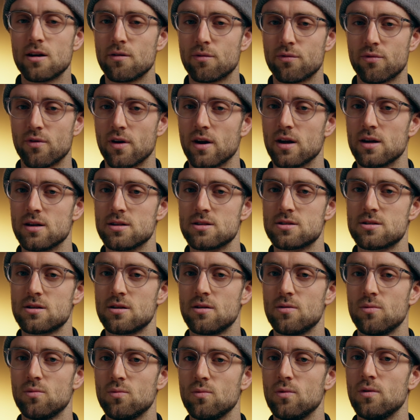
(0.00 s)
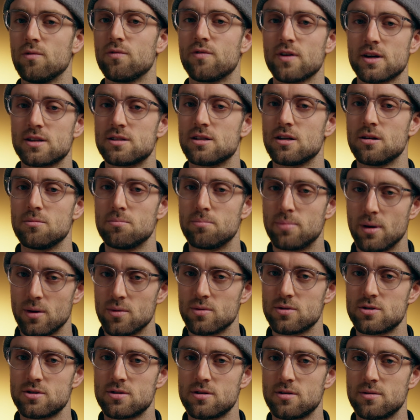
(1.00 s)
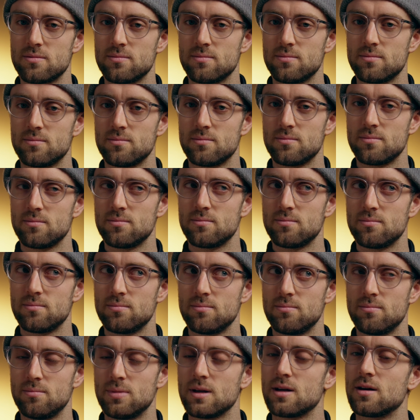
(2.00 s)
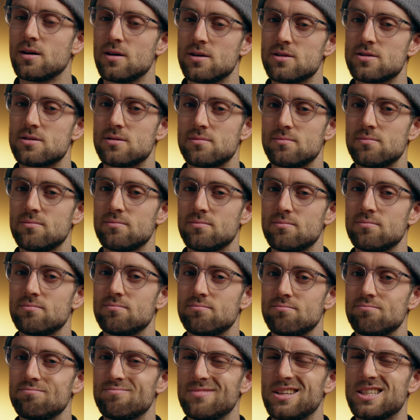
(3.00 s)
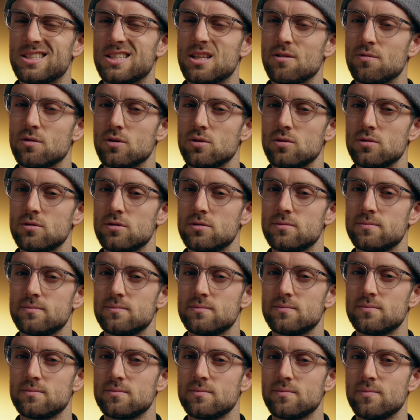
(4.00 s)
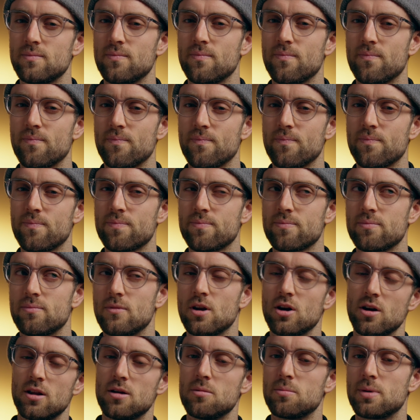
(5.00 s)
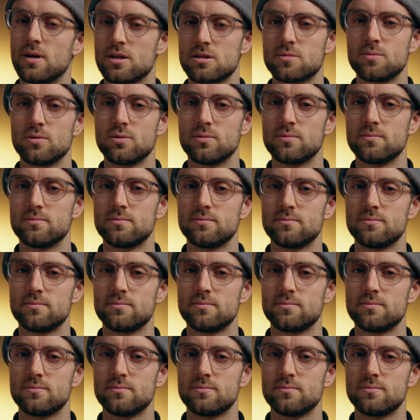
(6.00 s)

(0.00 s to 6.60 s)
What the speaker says: the phrase, "we'll fix it in post," because it's difficult, nearly impossible.